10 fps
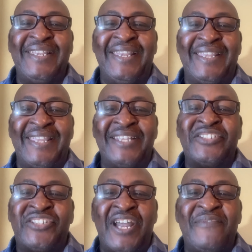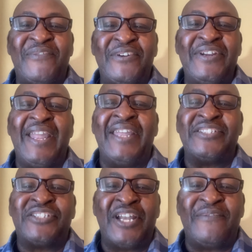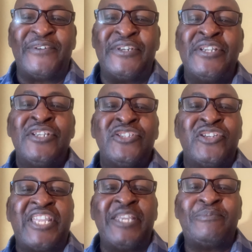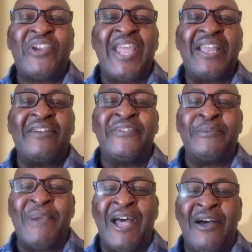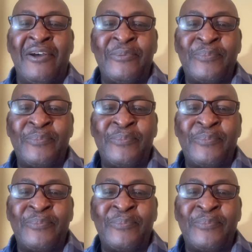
it gets tougher and tougher to keep track of them all.